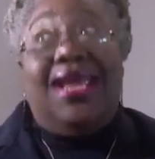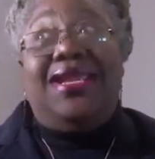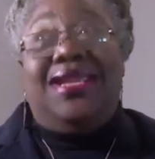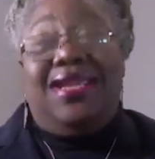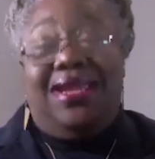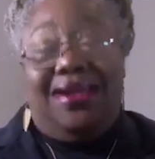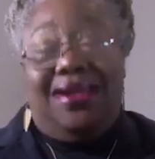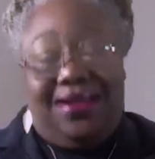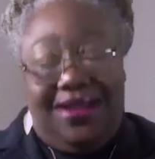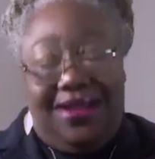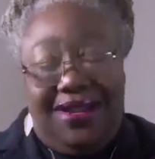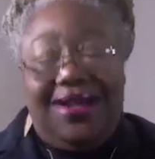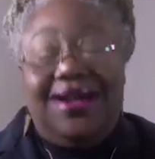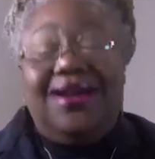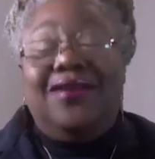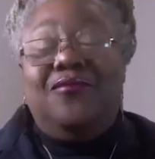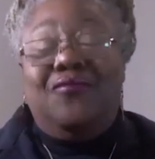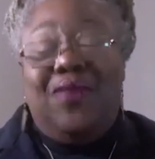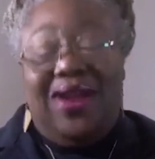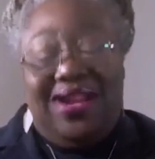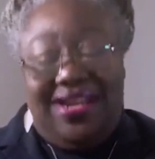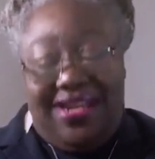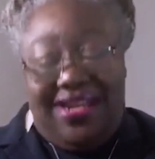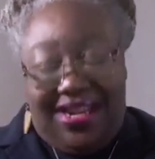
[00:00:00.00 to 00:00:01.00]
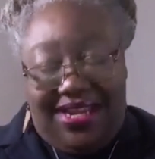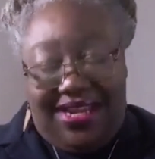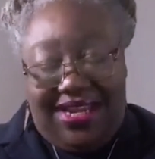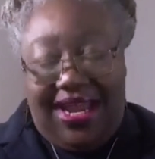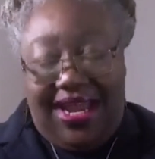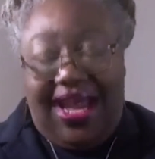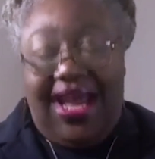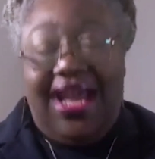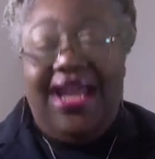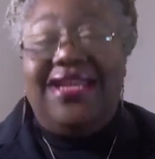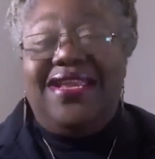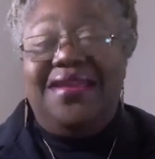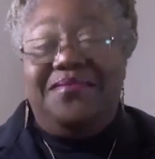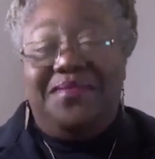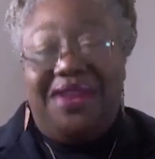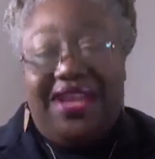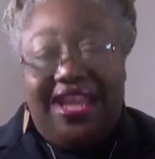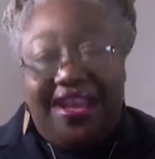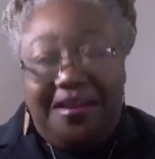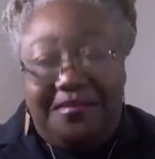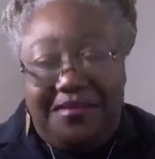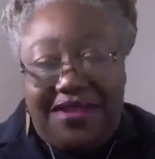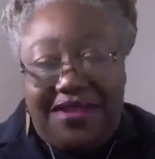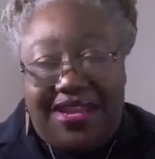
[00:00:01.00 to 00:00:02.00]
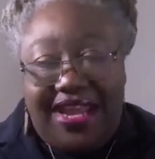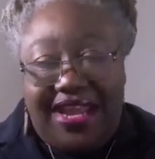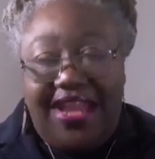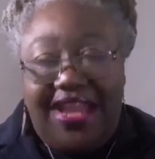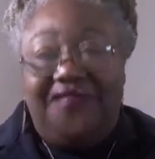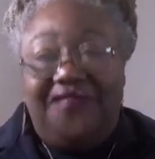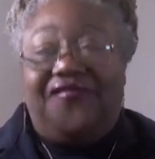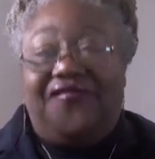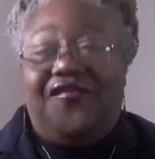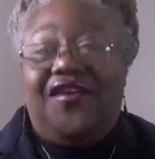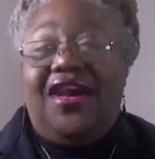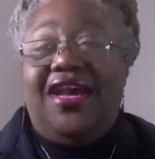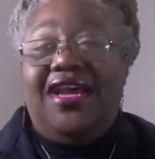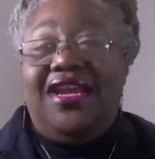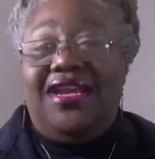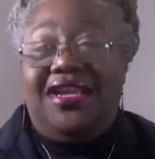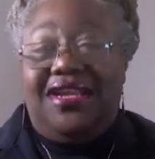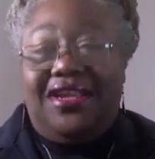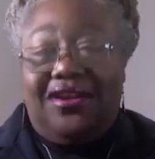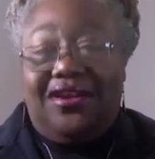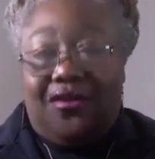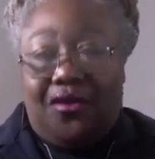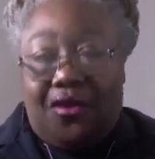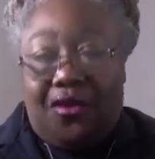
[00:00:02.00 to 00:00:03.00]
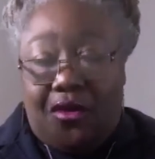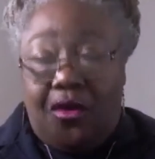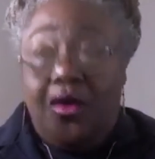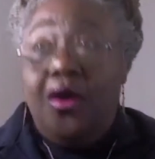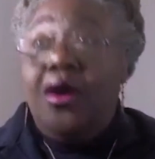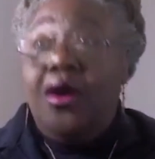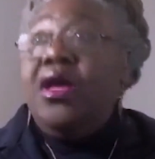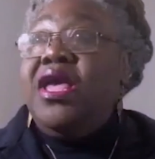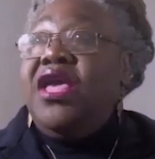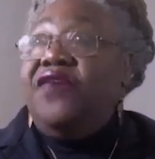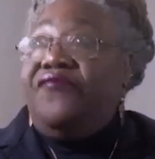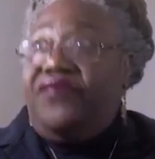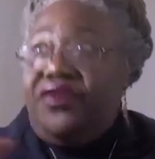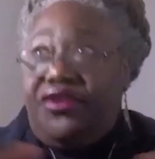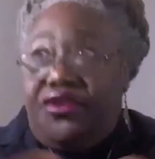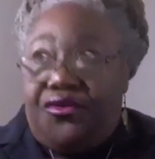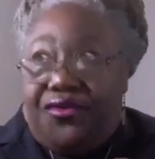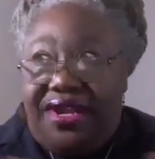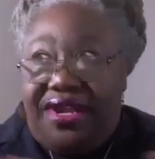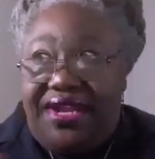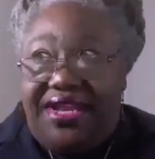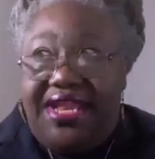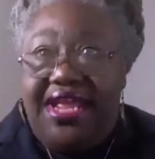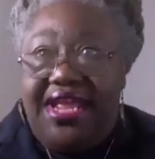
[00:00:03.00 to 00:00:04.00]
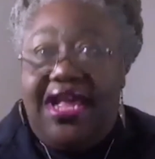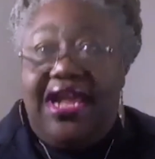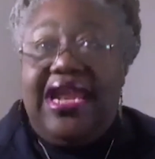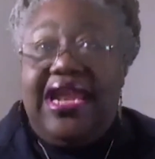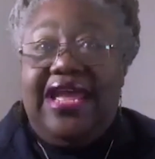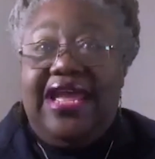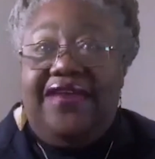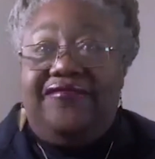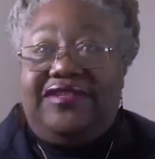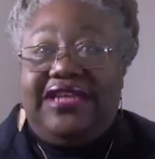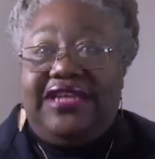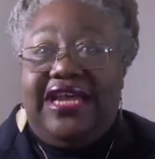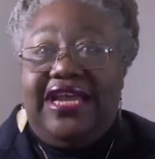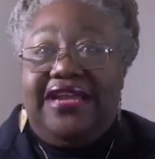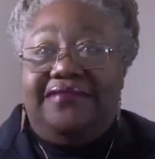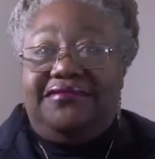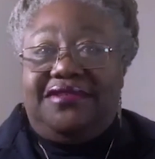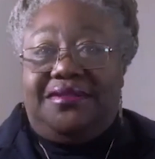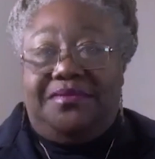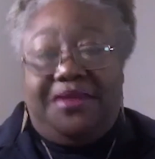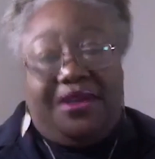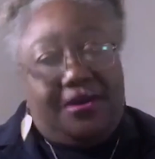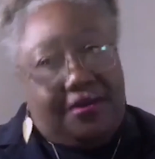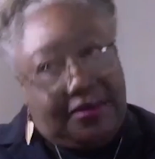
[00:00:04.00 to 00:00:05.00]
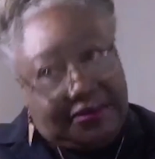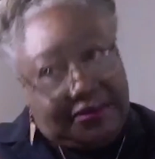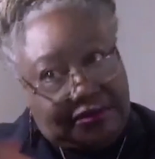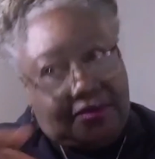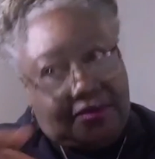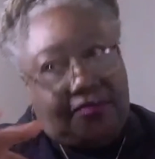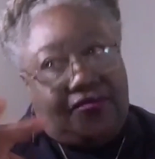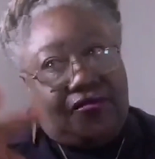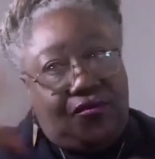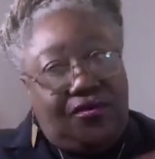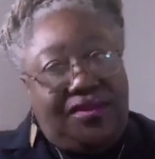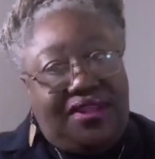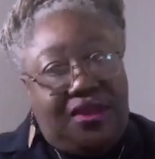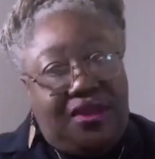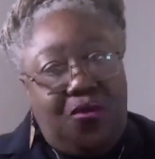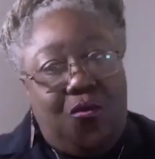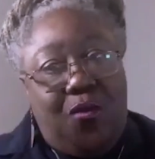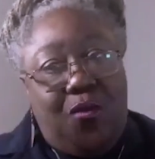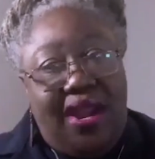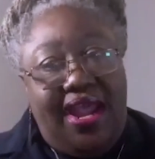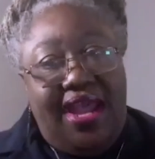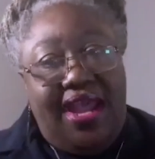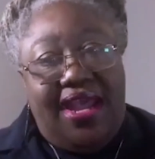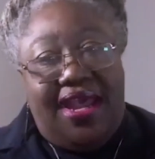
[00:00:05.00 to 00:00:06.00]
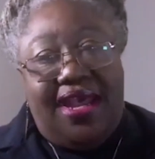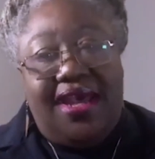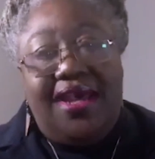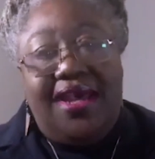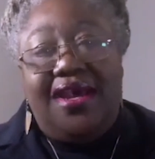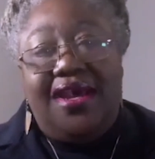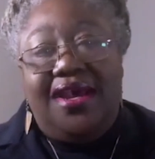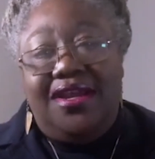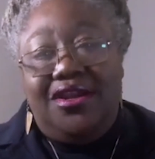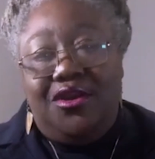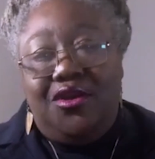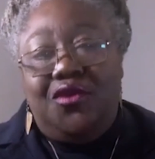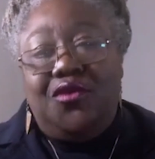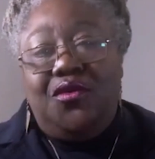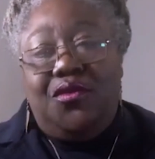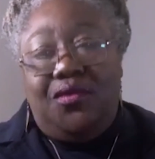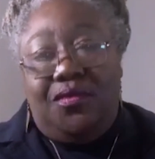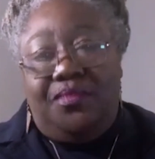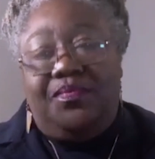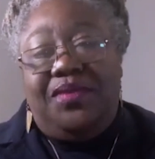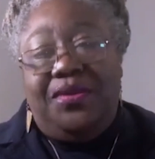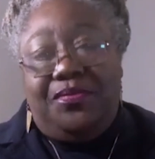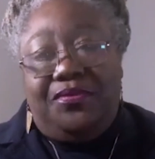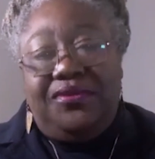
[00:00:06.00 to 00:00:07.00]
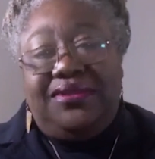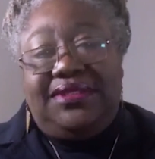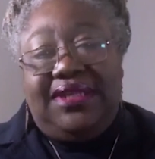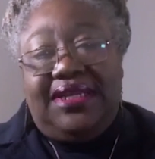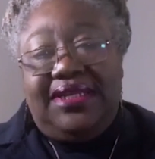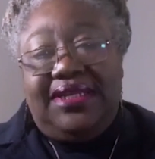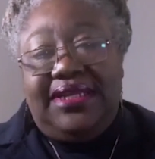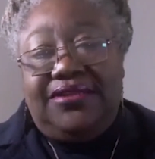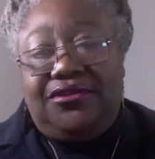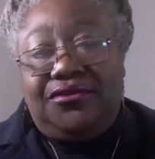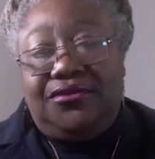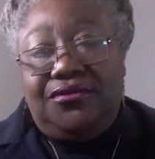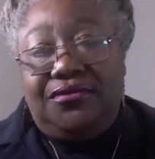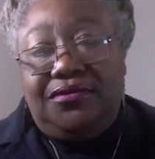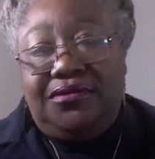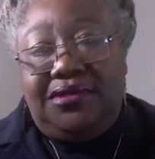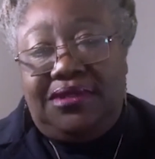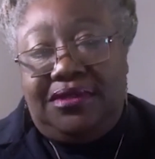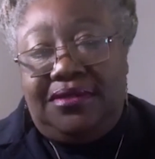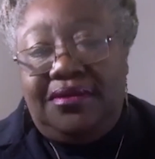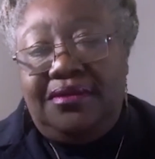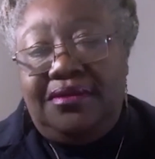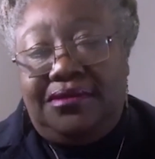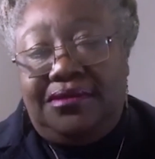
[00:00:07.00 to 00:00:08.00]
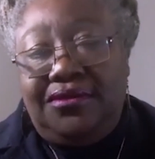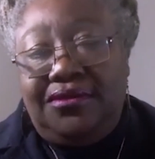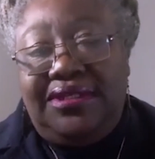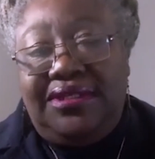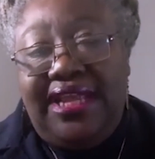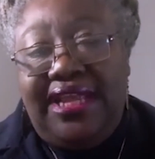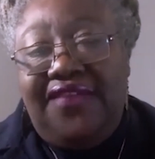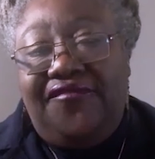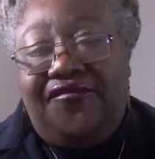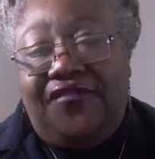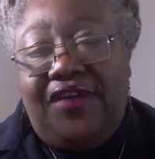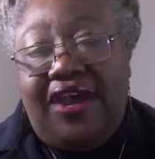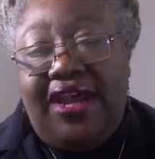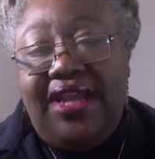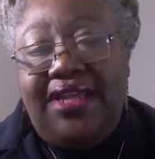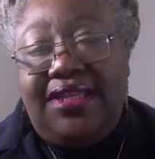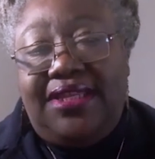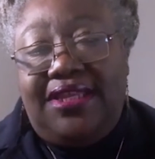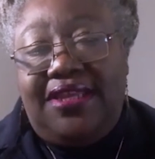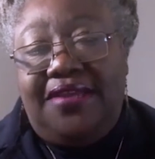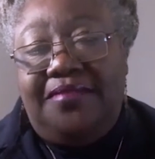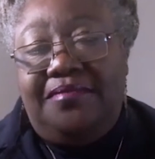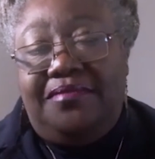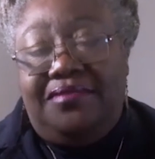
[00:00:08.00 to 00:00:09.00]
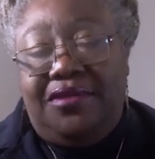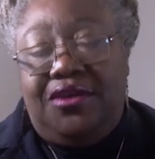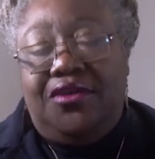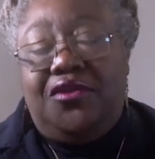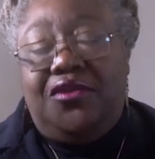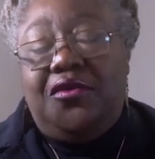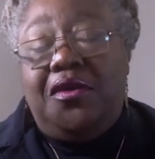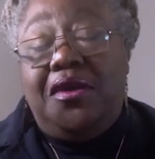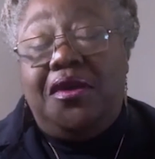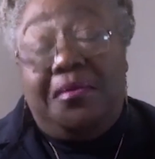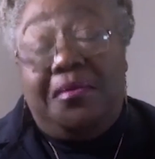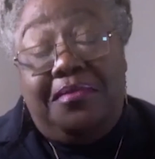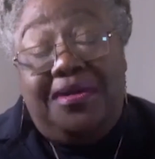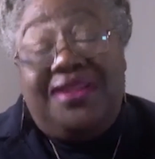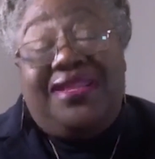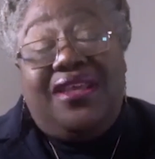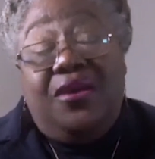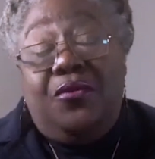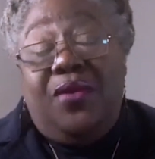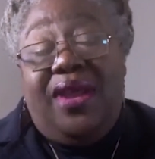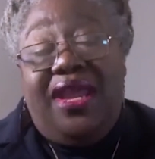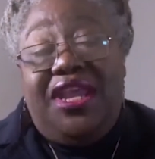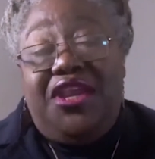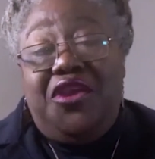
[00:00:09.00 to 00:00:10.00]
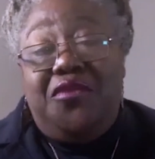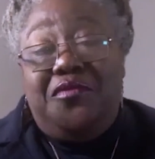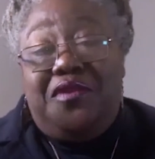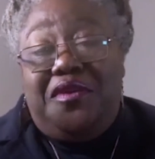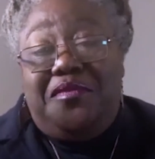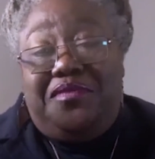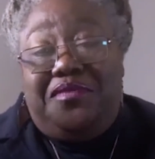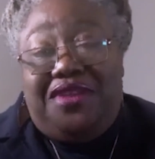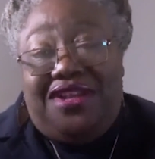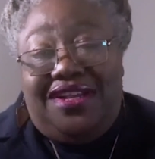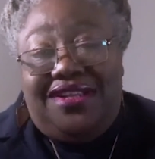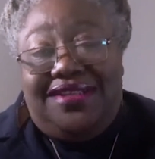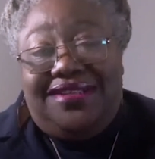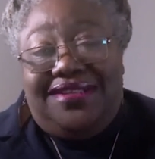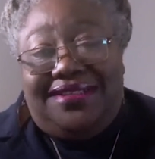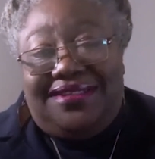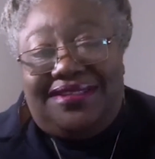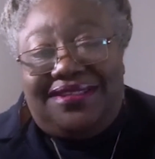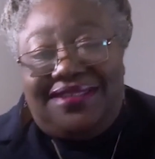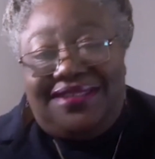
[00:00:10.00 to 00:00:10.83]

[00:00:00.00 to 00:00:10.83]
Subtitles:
they when they died, they became deified, or even during their lifetimes, because of who they were, people tended to deify them, but they were human beings.